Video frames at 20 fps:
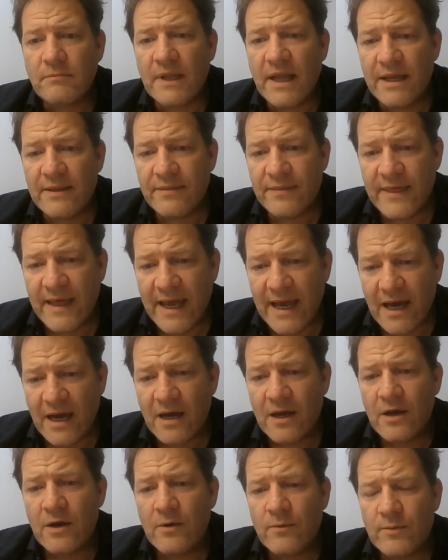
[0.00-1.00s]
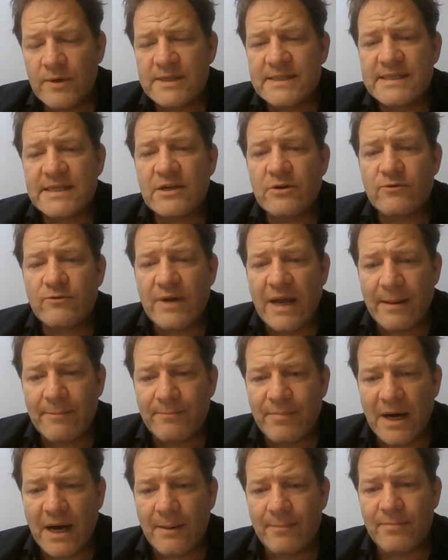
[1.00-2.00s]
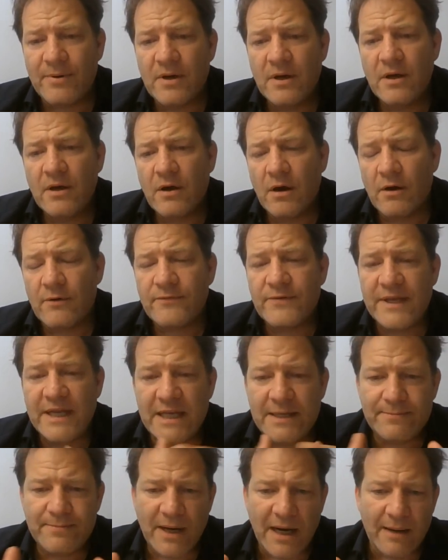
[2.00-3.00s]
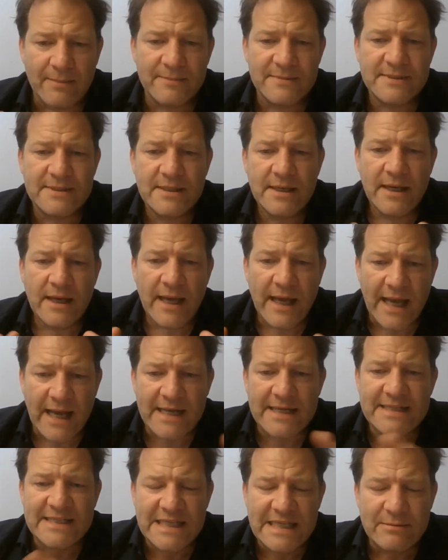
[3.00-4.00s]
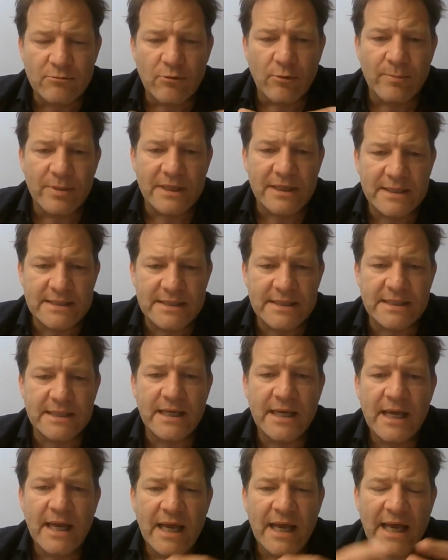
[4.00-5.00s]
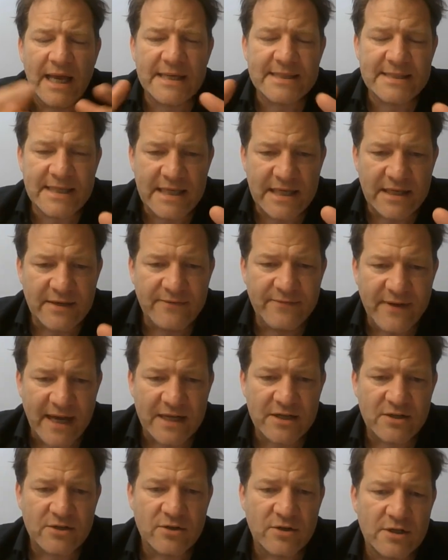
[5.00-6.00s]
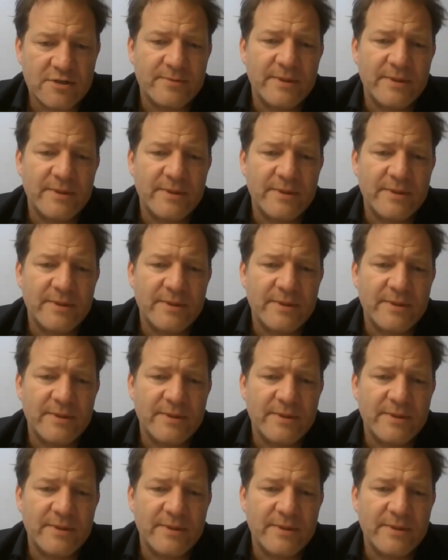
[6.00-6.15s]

And there we see a ramp up of heat pumps and e-mobility as key factors.